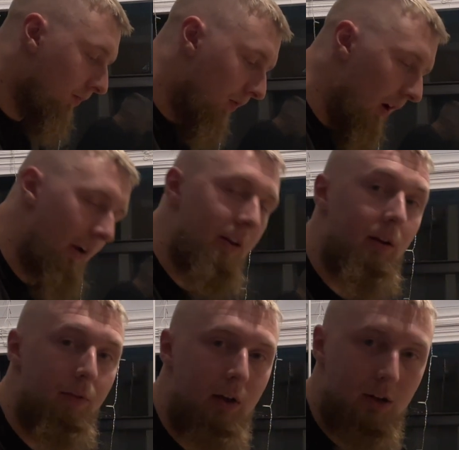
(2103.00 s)
I need to
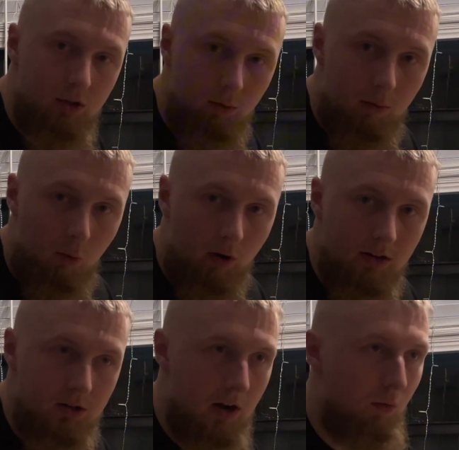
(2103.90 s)
give you guys a little bit more
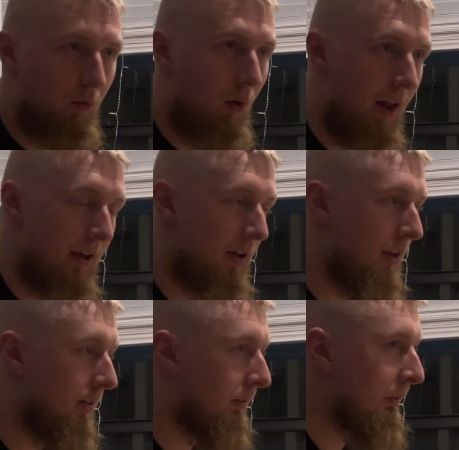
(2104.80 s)
insight of what I
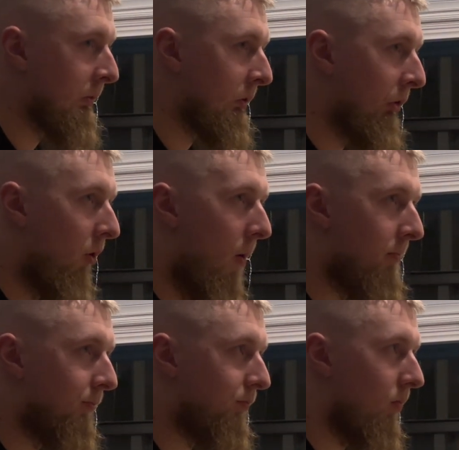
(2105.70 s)
eat,
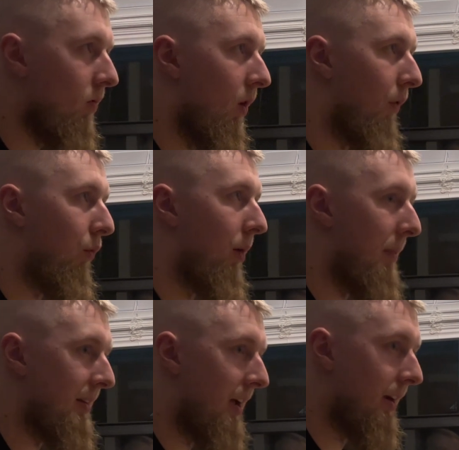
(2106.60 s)
of what
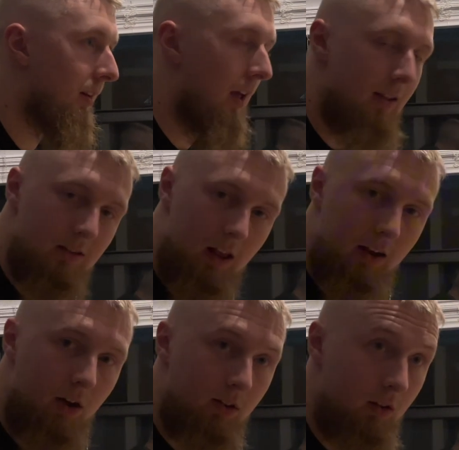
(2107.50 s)
my day-to-day is like
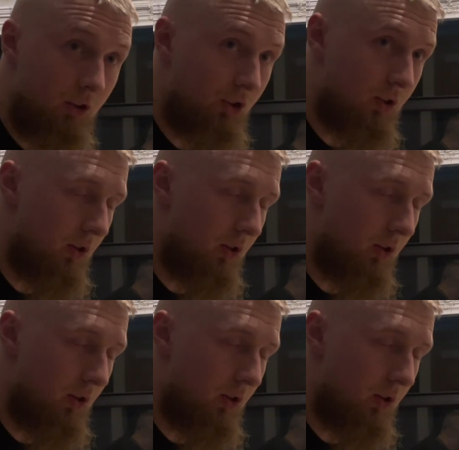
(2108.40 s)
other than just the